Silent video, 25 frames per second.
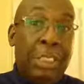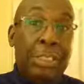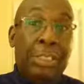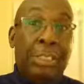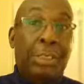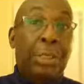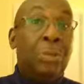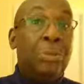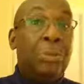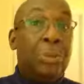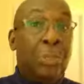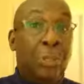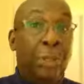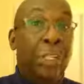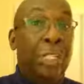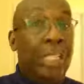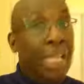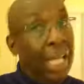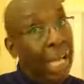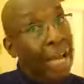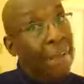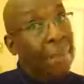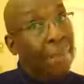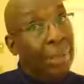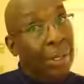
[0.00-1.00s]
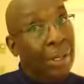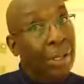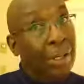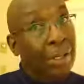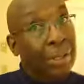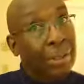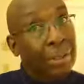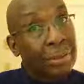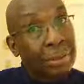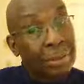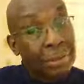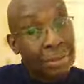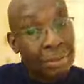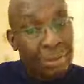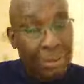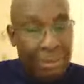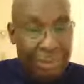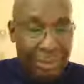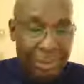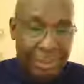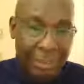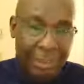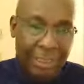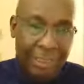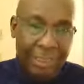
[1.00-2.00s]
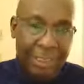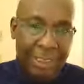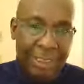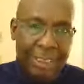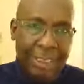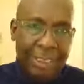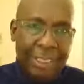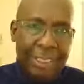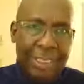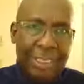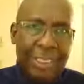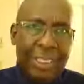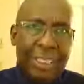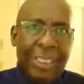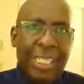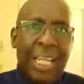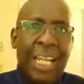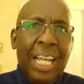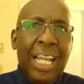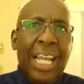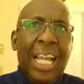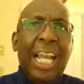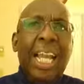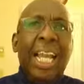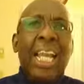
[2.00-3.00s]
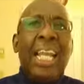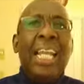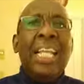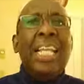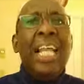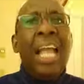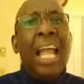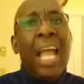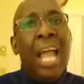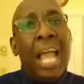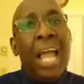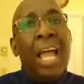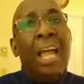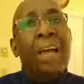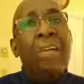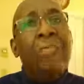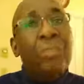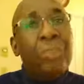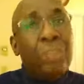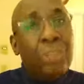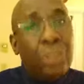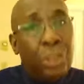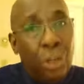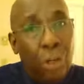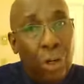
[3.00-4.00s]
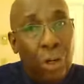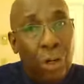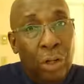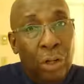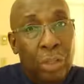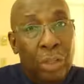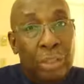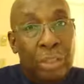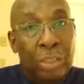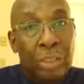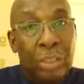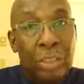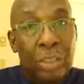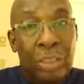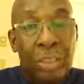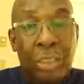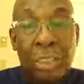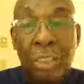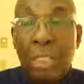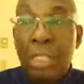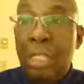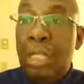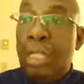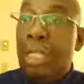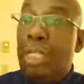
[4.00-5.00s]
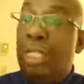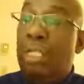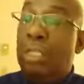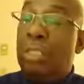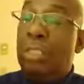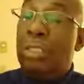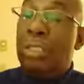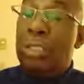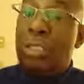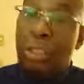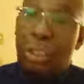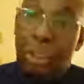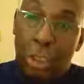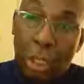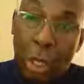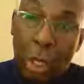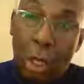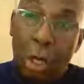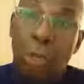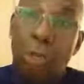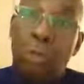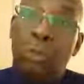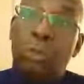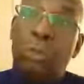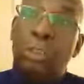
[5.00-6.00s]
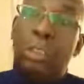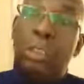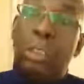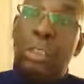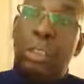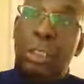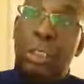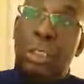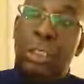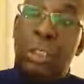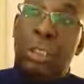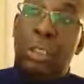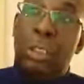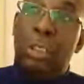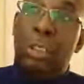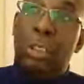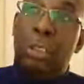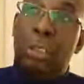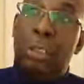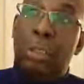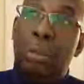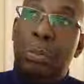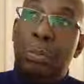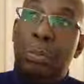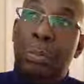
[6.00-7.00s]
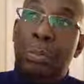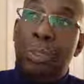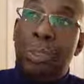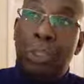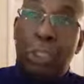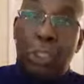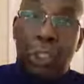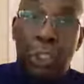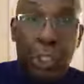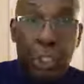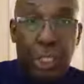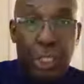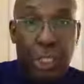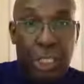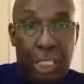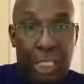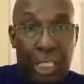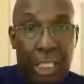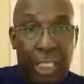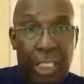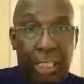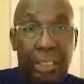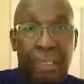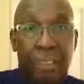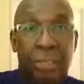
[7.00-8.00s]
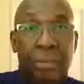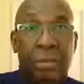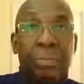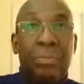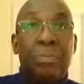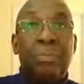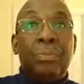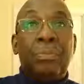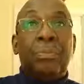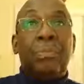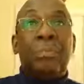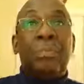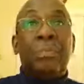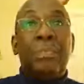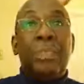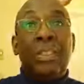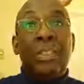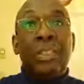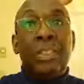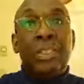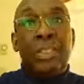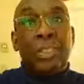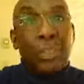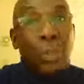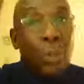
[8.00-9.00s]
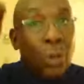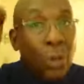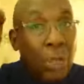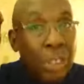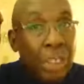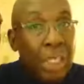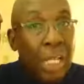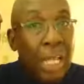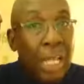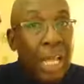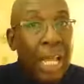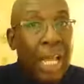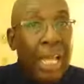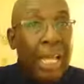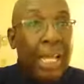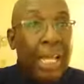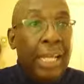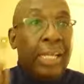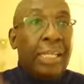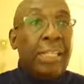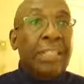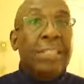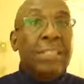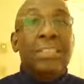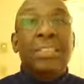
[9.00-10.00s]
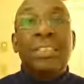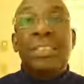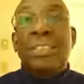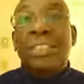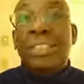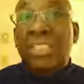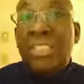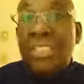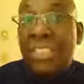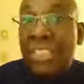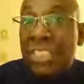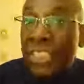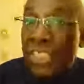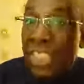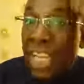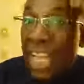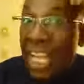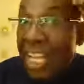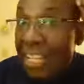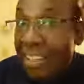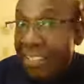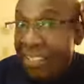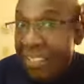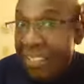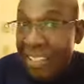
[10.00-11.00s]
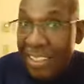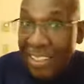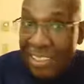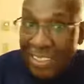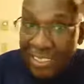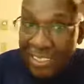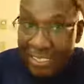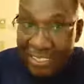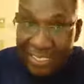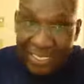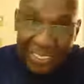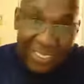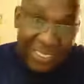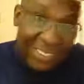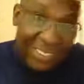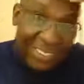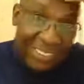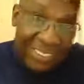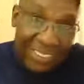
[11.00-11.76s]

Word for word: Just don't turn the camera on and have church. Don't be cooking, doing your hair, shaving,